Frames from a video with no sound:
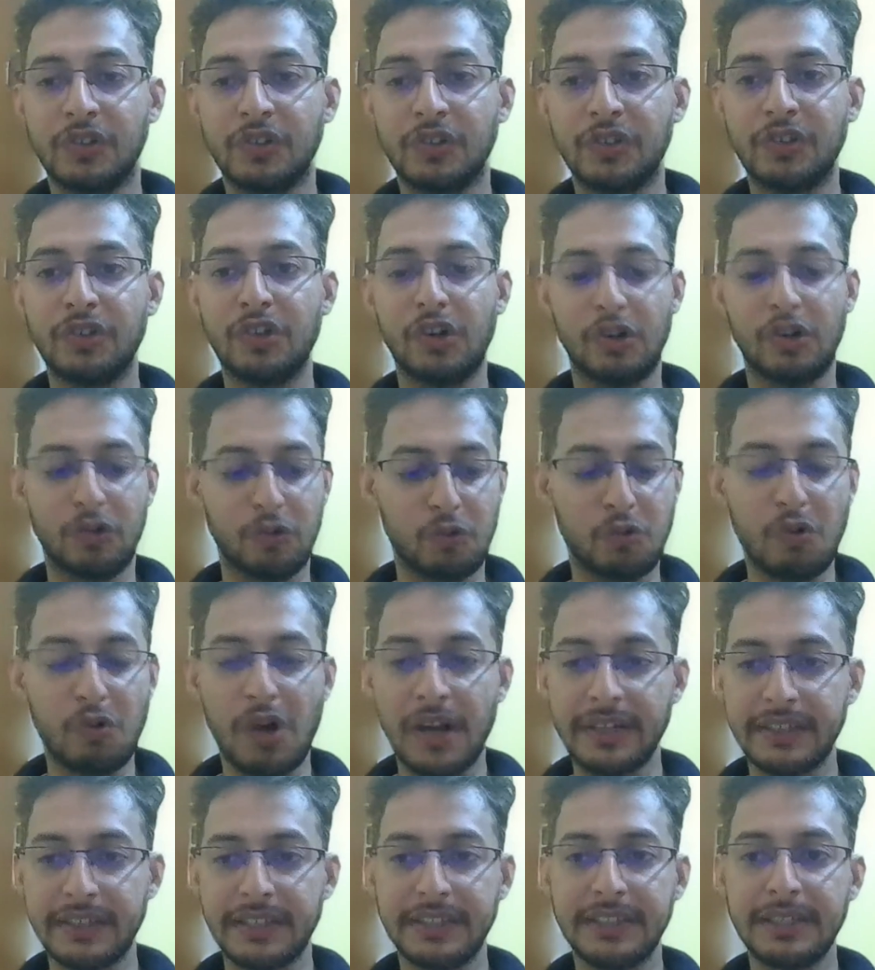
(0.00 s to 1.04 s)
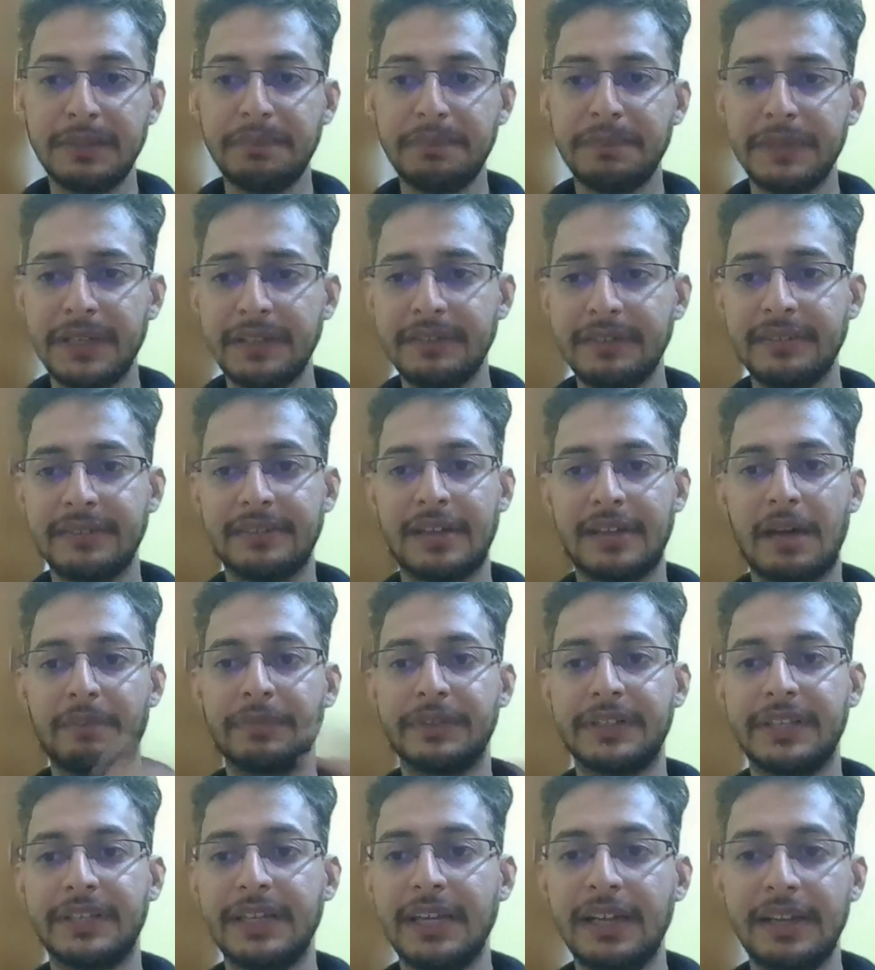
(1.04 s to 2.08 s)
So quantitative means
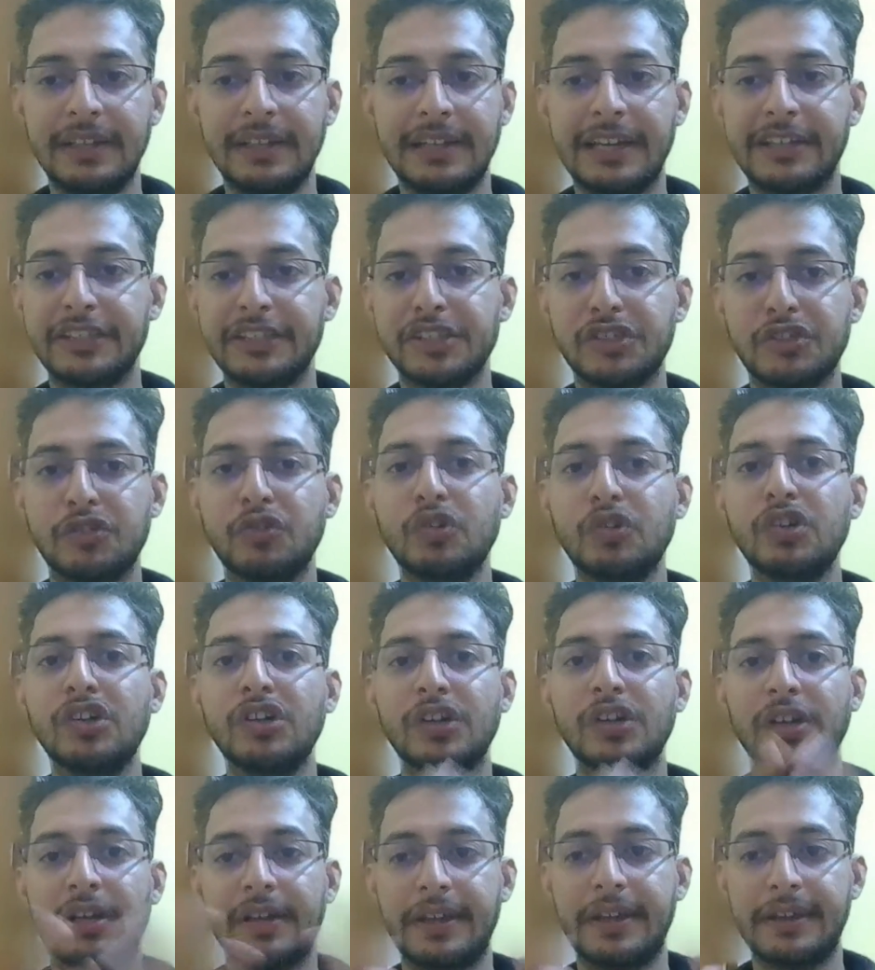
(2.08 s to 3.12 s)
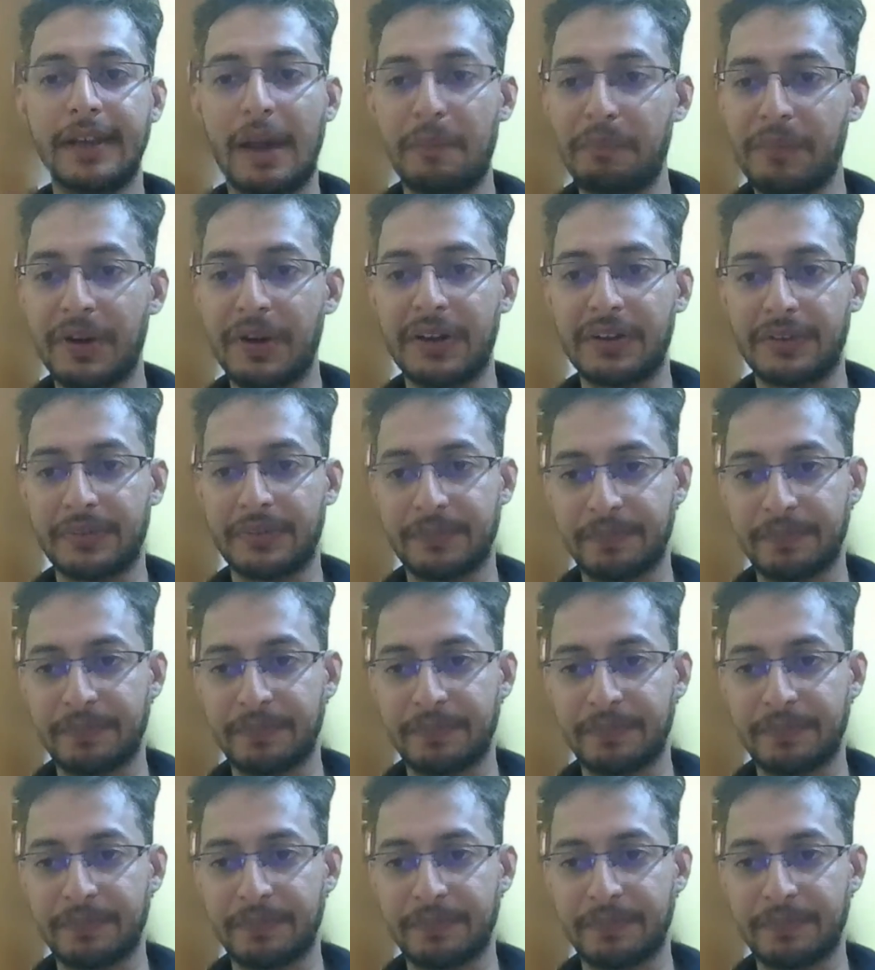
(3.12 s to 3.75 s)
something related to a number.